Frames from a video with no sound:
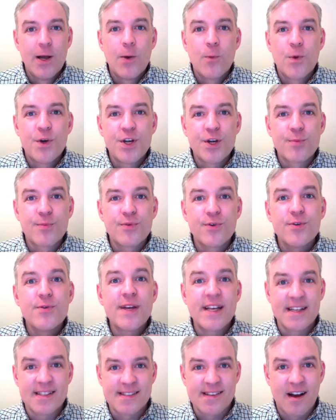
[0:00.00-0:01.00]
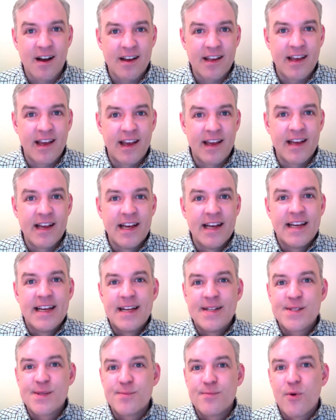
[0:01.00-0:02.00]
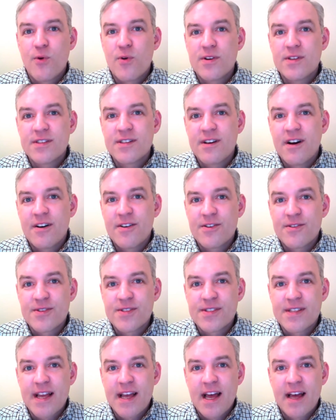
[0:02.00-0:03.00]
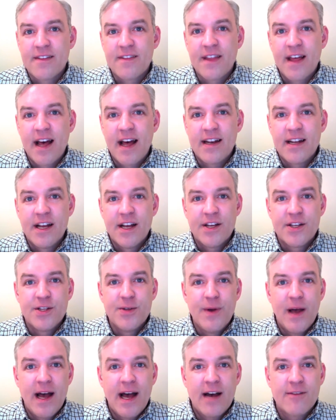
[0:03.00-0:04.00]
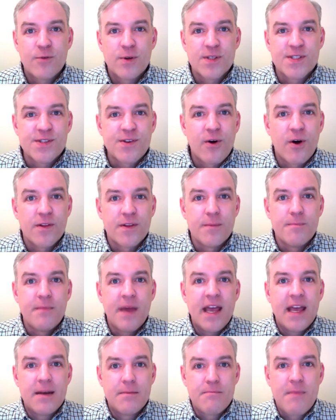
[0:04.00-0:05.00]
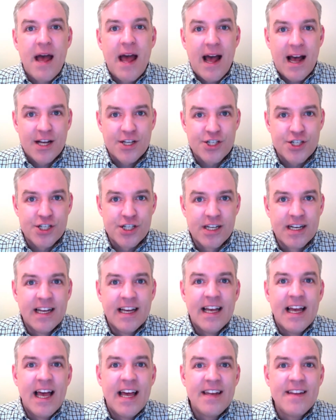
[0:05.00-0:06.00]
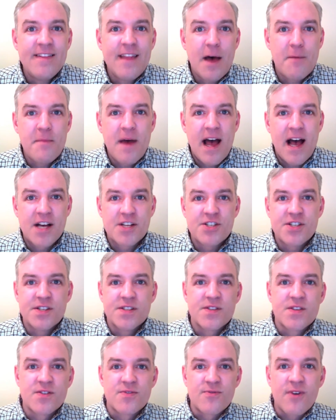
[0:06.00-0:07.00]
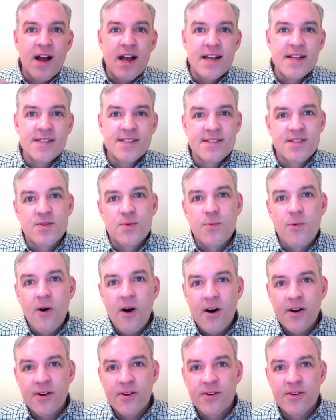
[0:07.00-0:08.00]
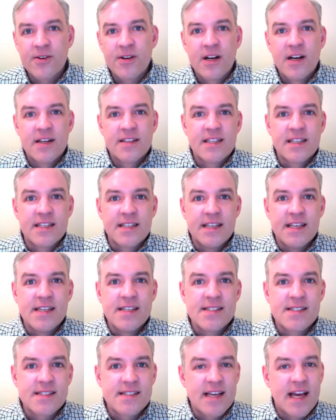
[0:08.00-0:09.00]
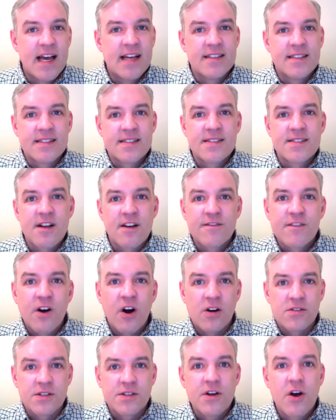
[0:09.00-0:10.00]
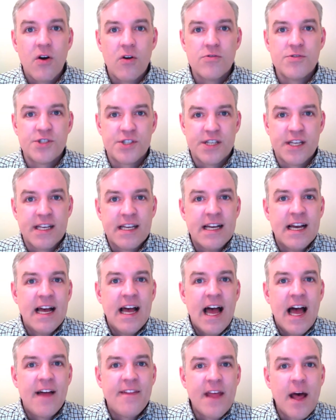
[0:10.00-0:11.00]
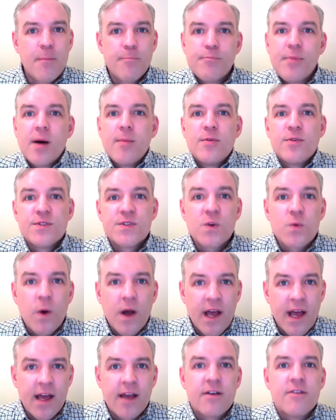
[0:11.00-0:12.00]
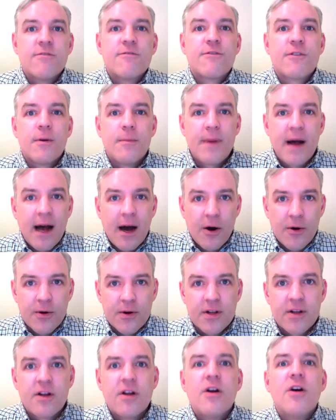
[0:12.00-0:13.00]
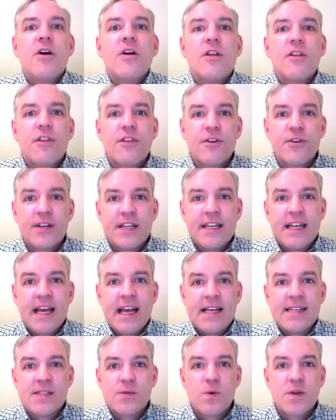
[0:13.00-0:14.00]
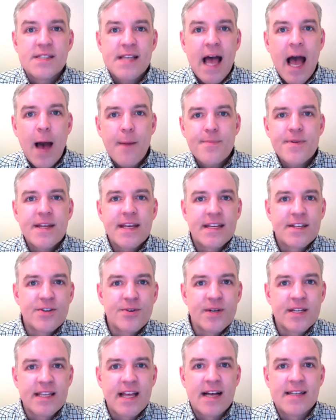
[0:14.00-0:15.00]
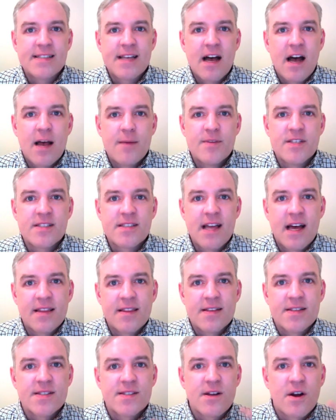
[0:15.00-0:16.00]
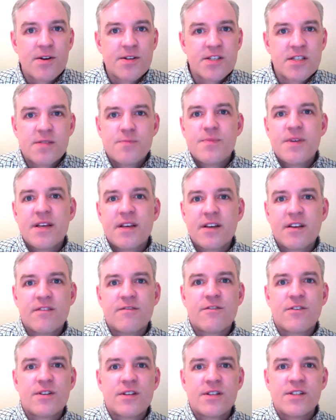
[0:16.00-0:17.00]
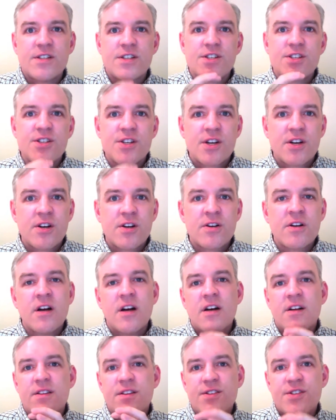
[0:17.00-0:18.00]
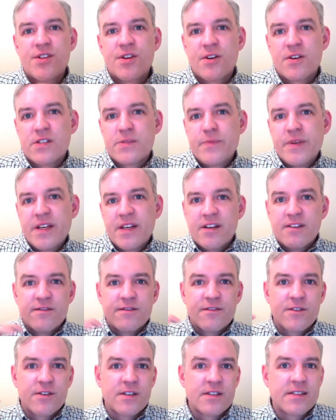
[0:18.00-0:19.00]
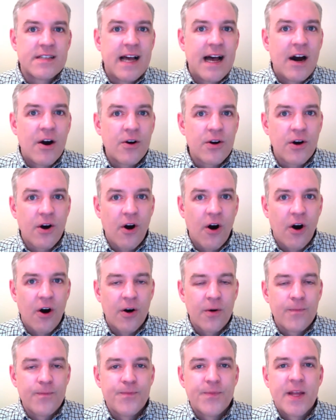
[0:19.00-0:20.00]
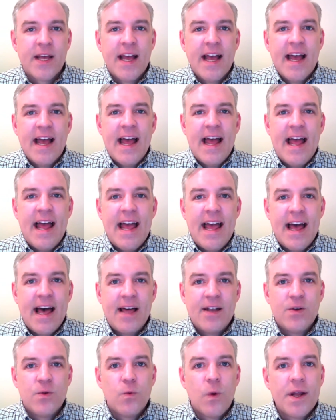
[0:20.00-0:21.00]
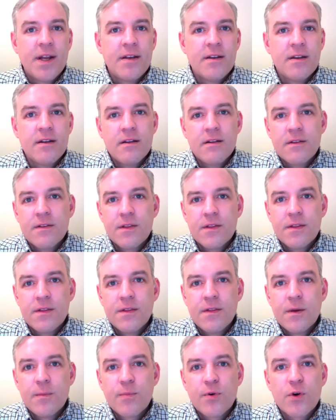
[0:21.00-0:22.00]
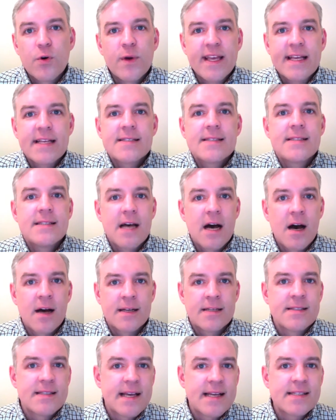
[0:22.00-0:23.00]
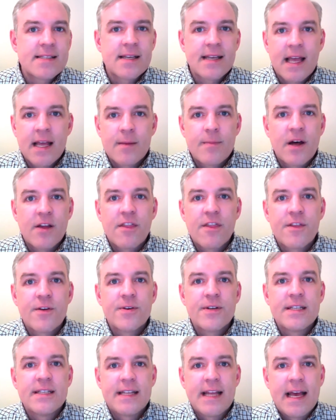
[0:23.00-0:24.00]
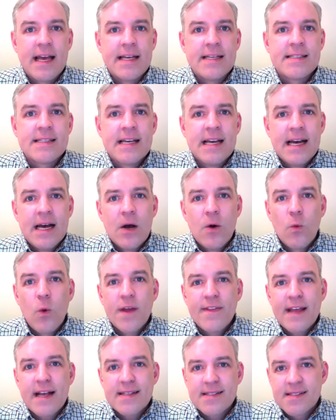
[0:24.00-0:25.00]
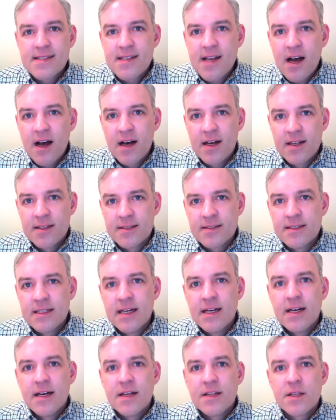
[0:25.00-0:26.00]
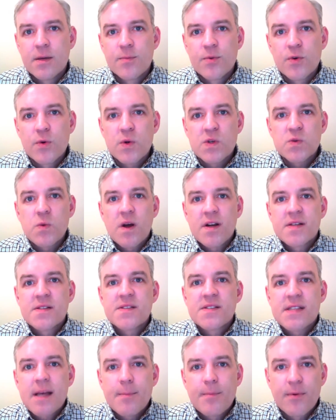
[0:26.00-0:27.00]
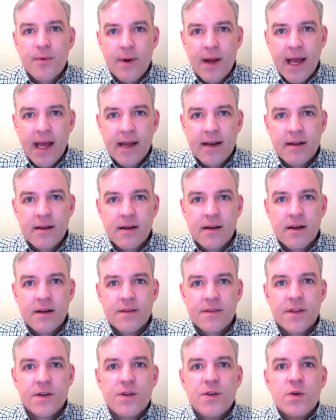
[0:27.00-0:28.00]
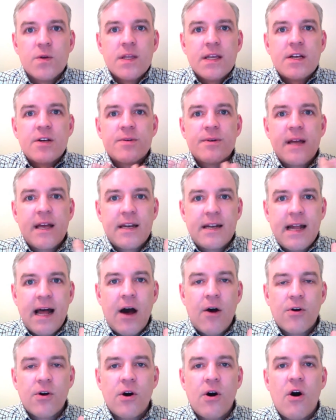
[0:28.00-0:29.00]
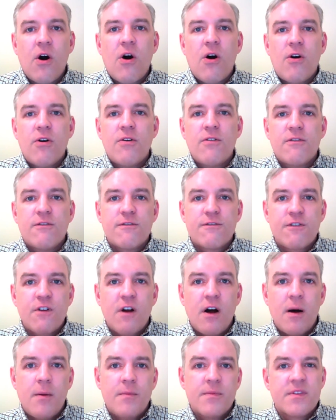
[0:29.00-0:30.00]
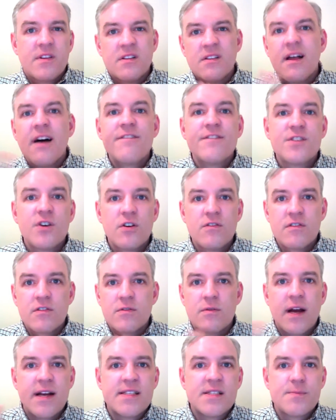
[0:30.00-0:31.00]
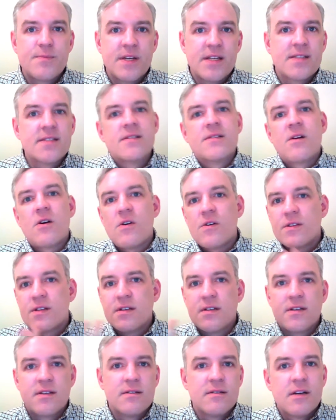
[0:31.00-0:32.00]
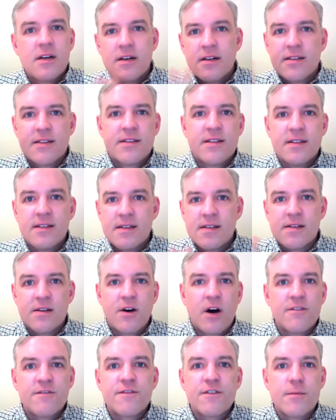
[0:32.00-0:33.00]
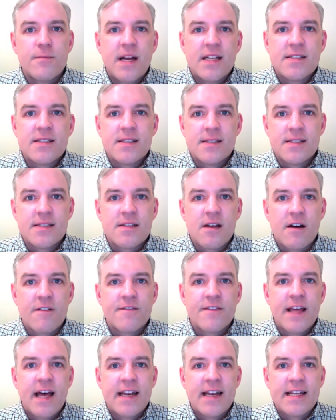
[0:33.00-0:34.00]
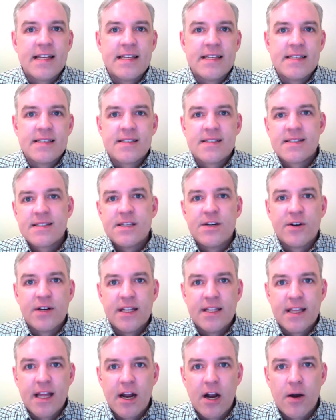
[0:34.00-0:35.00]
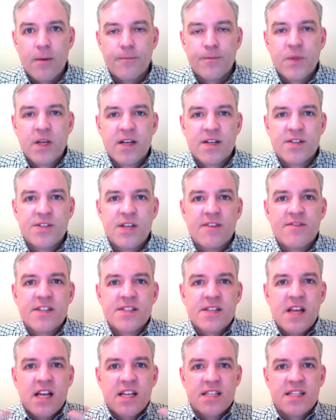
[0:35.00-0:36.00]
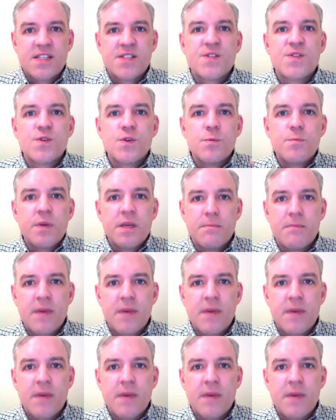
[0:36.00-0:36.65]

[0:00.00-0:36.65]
When you're brewing sake, it's important to understand that you have what's called a main mash. And in that mash is the rice, the water, the yeast, and the stuff called koji. And that bubbles away for about 30 days. And what's happening during that time is that the starch is being converted to sugar, the sugar is being converted to alcohol. And when the brewing is done, it takes again about 30 days. When that's done, the brewers want to separate the newly created alcohol from the leftover rice bits and all the unfermented stuff that is still in there. So you have this soupy